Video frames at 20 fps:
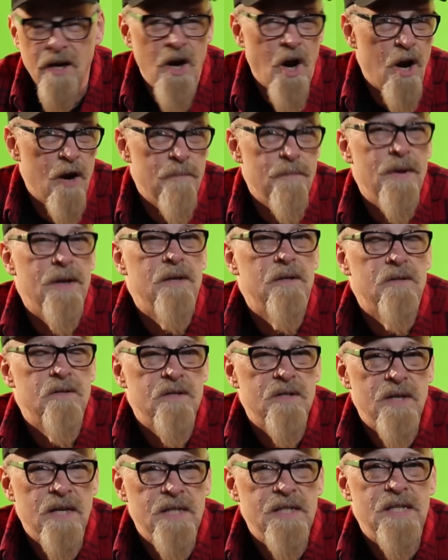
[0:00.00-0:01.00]
Garmin
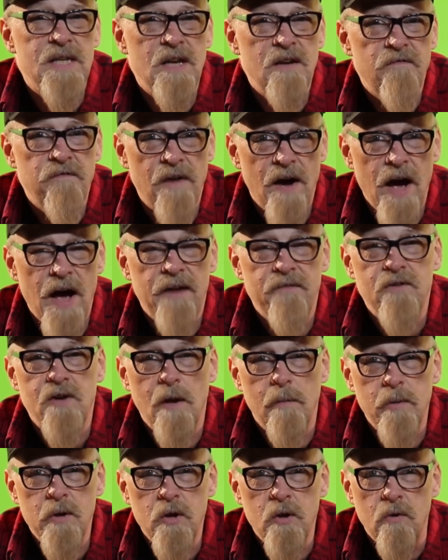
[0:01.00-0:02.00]

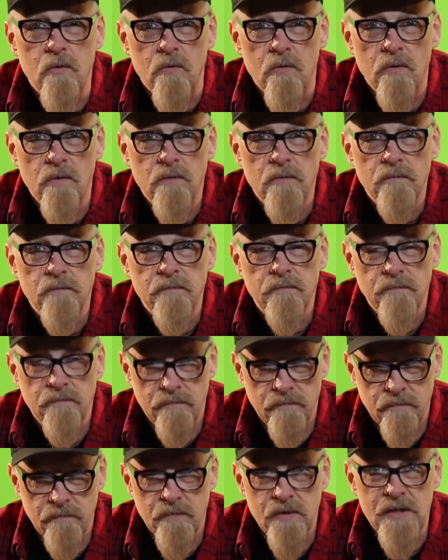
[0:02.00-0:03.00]

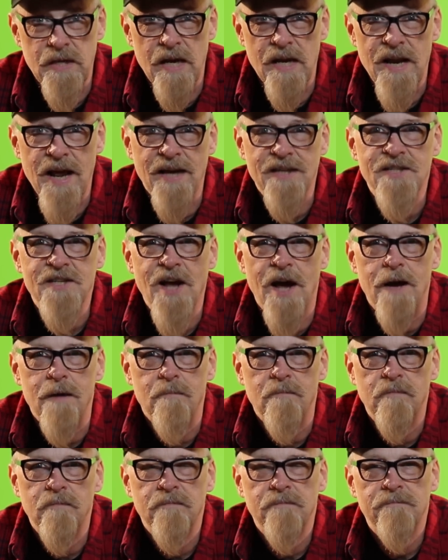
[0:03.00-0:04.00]
65W. See you next
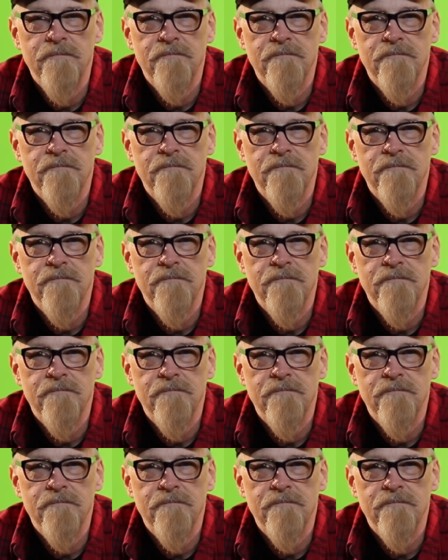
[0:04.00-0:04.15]
time.